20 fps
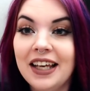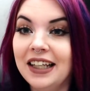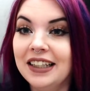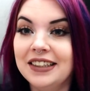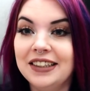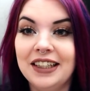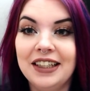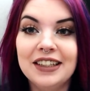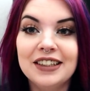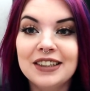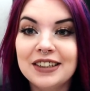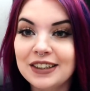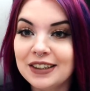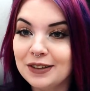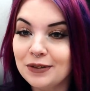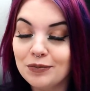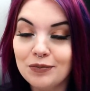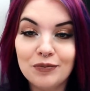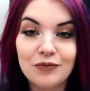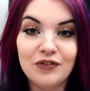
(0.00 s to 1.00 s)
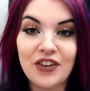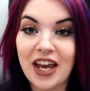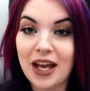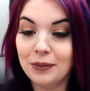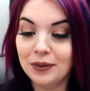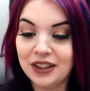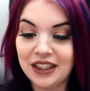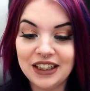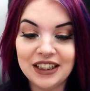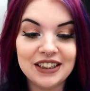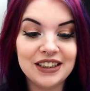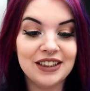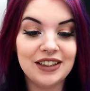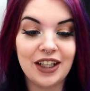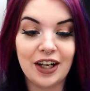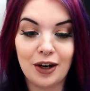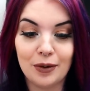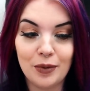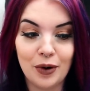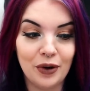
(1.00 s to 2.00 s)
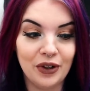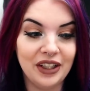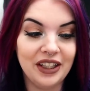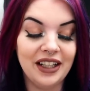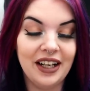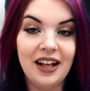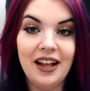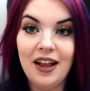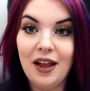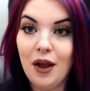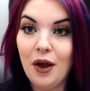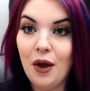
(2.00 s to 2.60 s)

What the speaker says: It's his family, his ceremony.